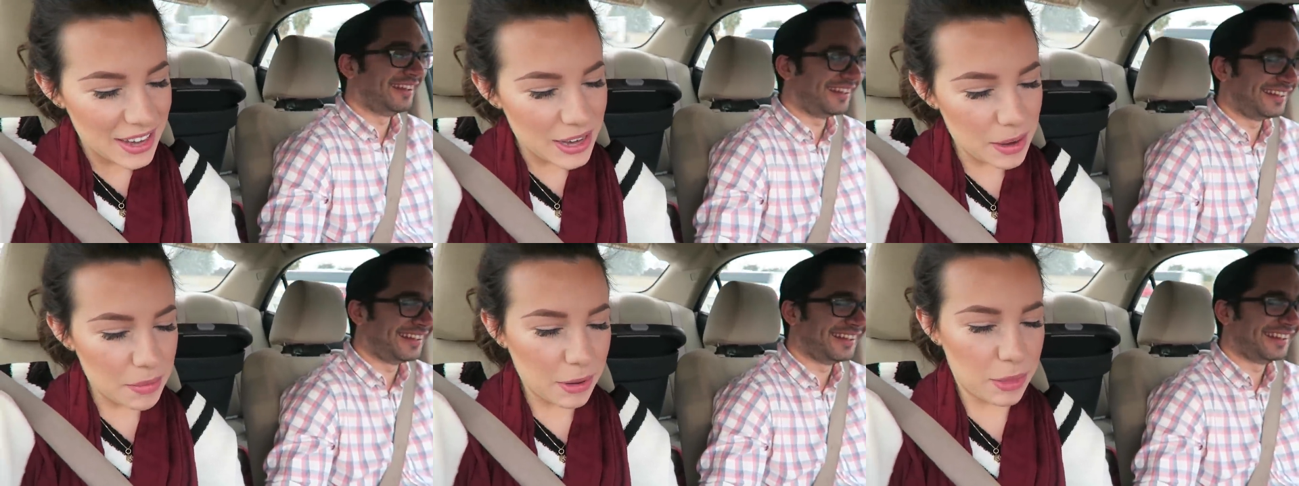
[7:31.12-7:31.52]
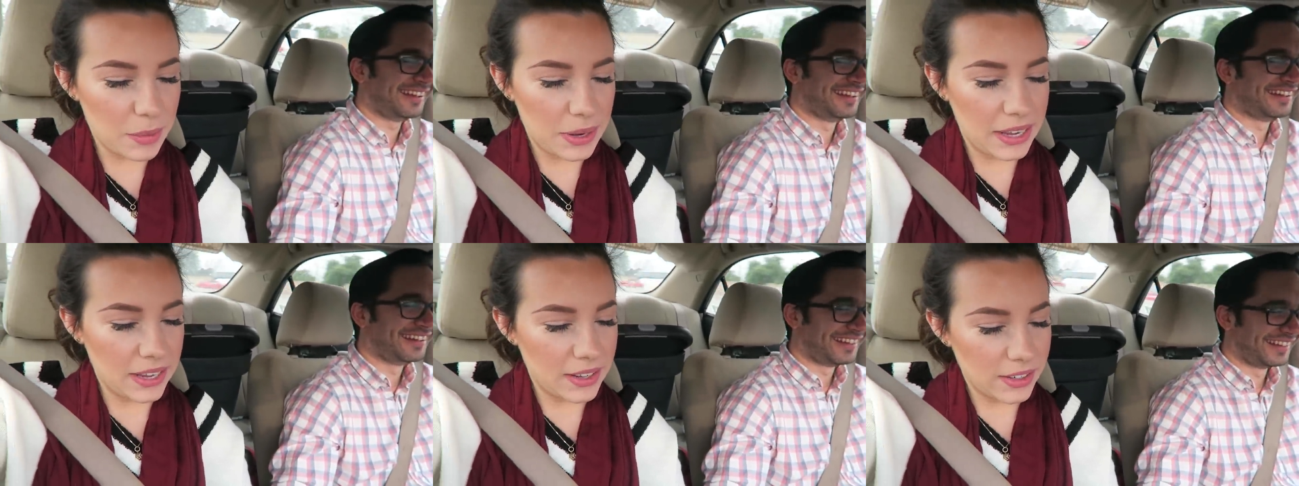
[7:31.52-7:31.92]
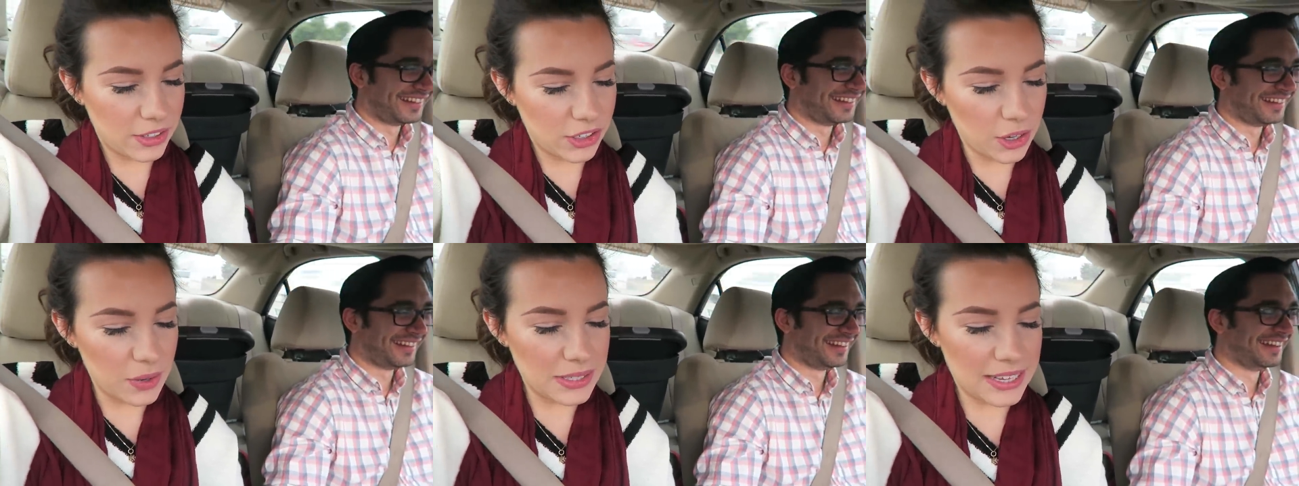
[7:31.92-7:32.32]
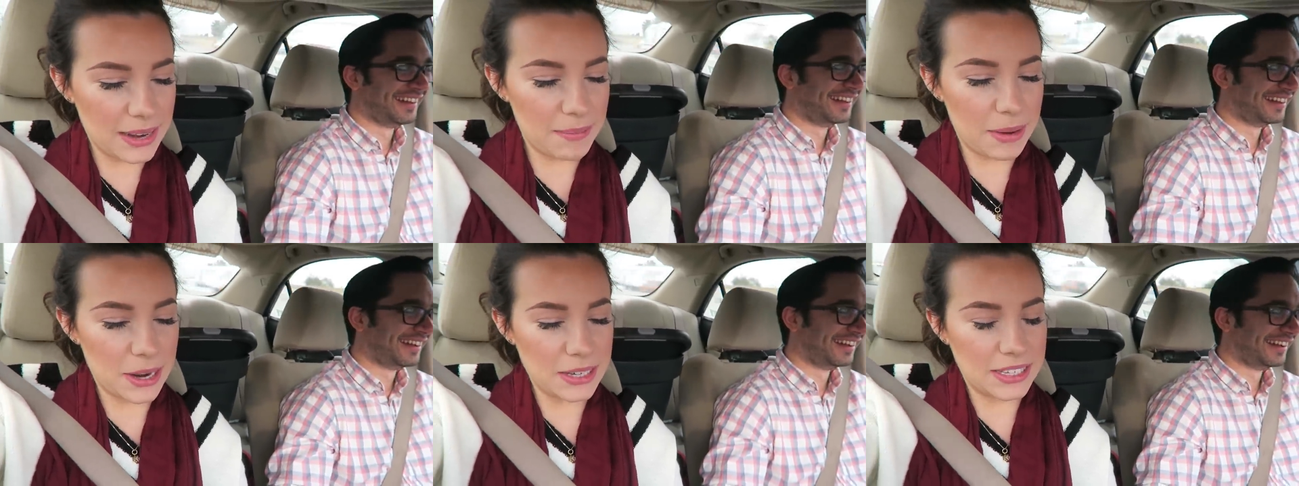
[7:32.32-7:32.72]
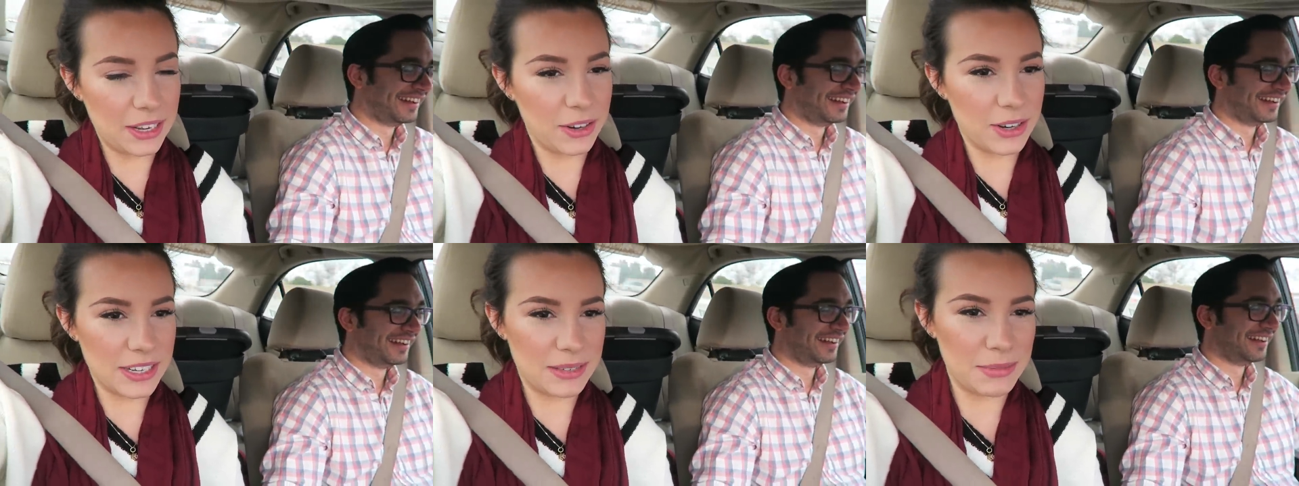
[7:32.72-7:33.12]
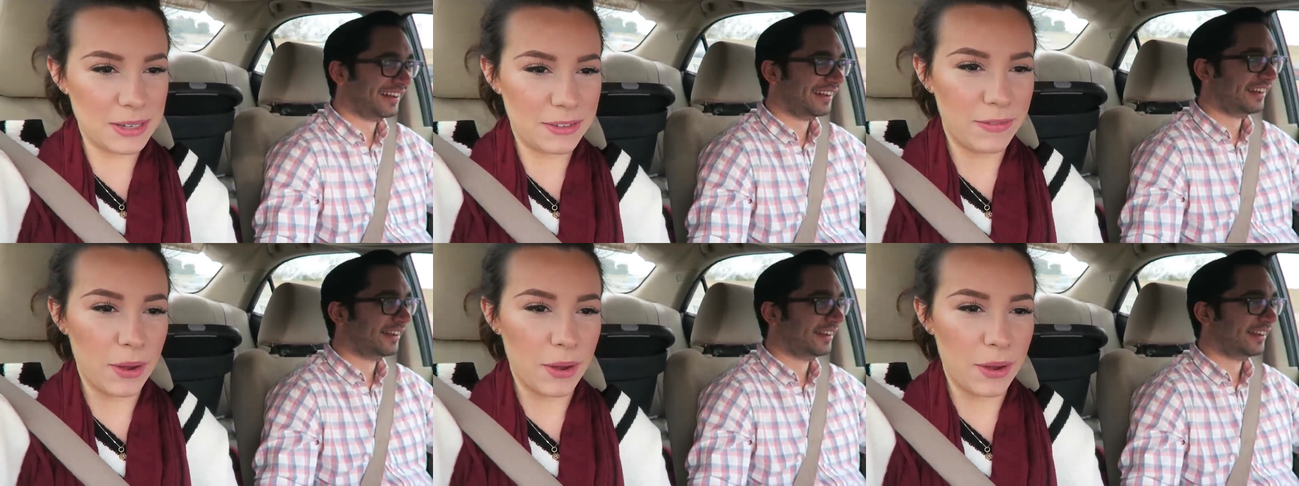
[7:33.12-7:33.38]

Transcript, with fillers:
Speaker 1: Number three, show us an embarrassing Christmas